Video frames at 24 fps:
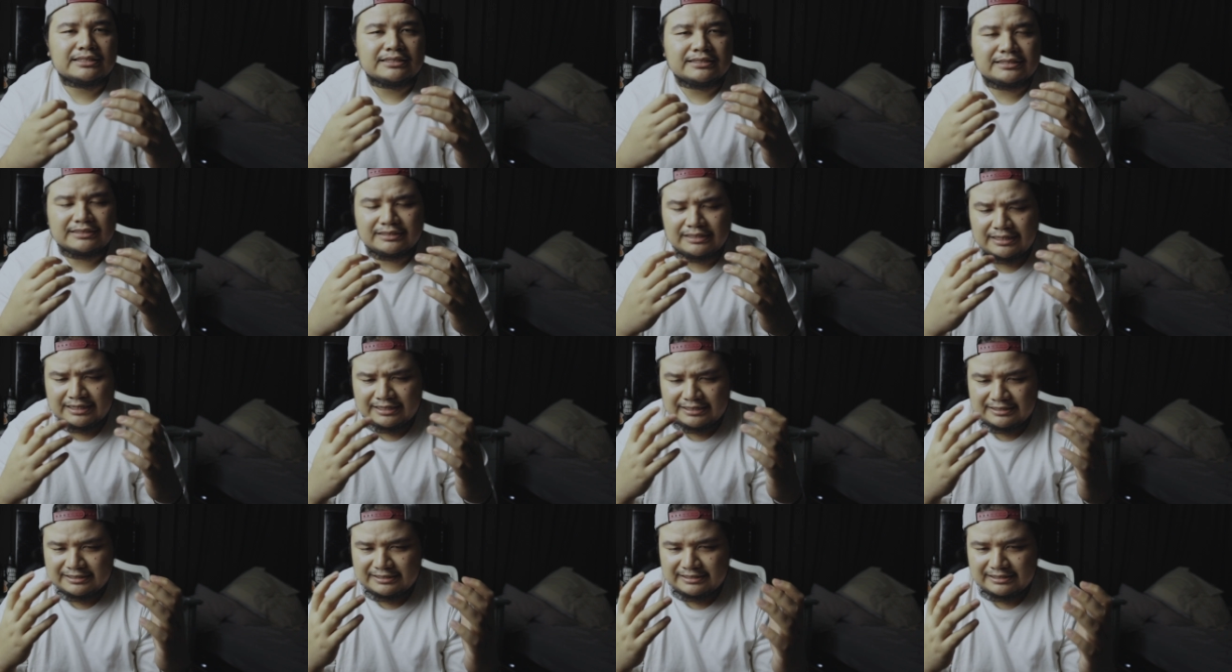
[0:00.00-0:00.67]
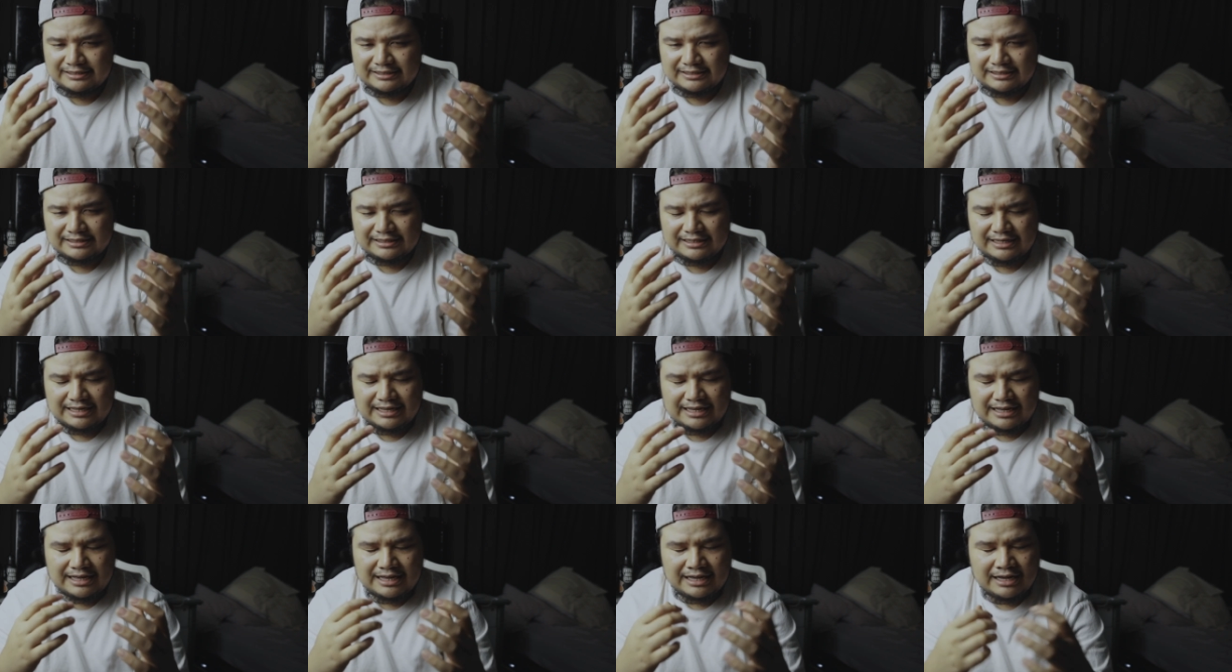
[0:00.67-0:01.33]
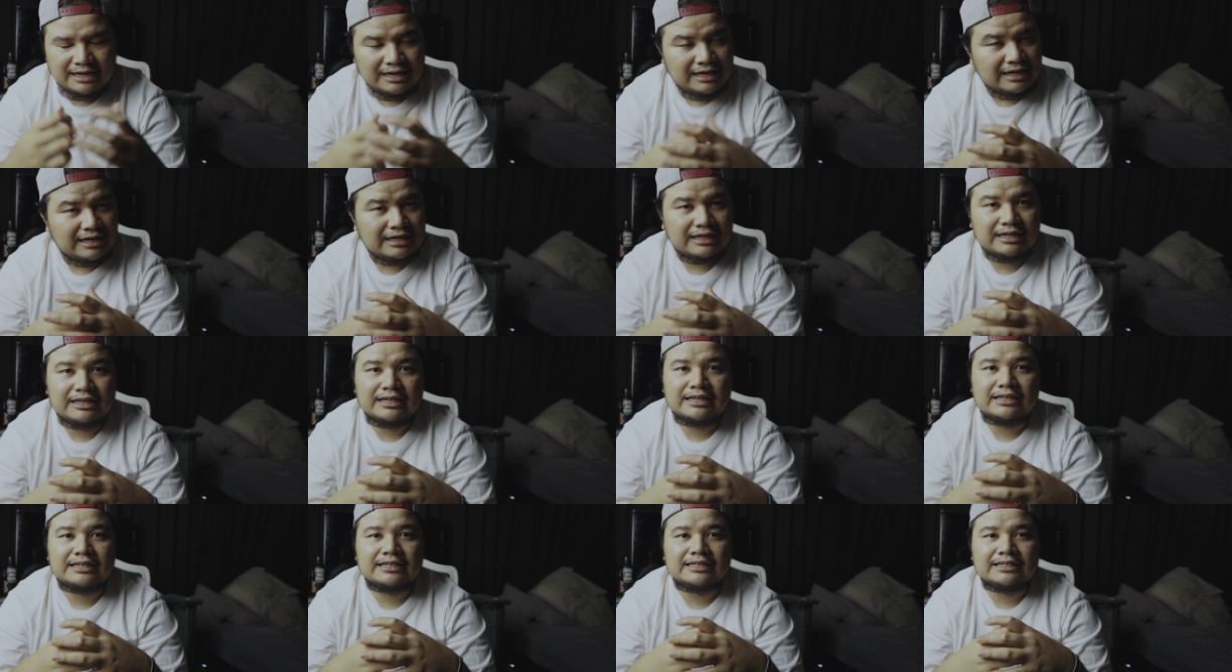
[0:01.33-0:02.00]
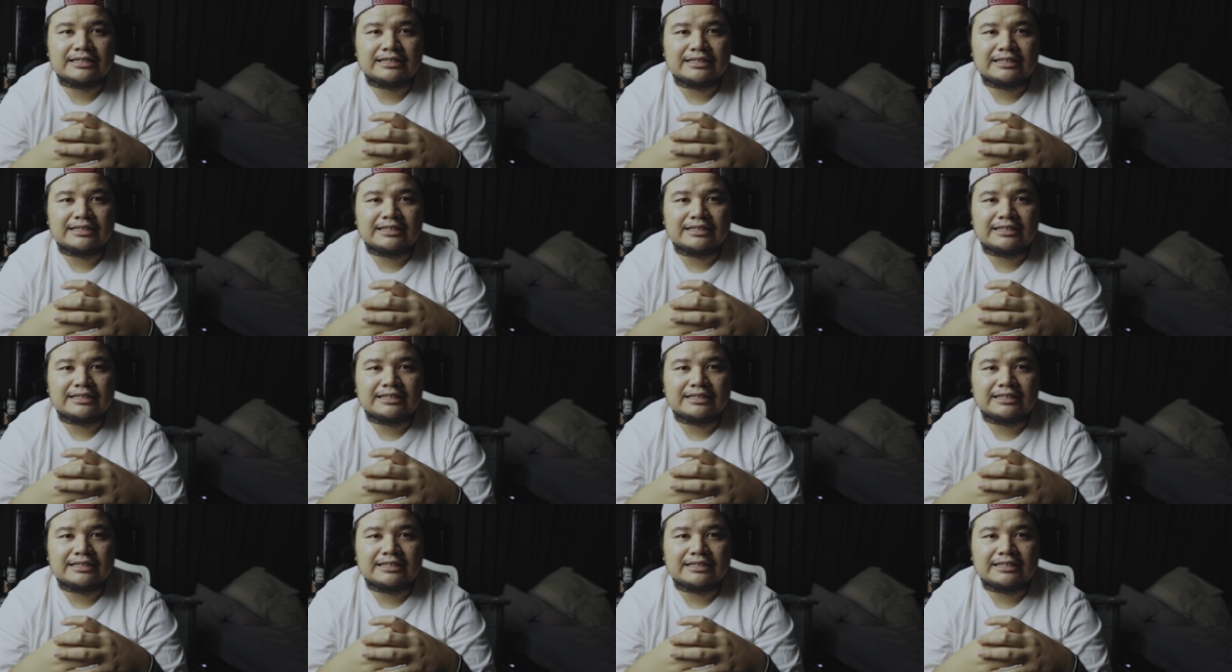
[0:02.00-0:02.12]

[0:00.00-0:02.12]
It's like, ah!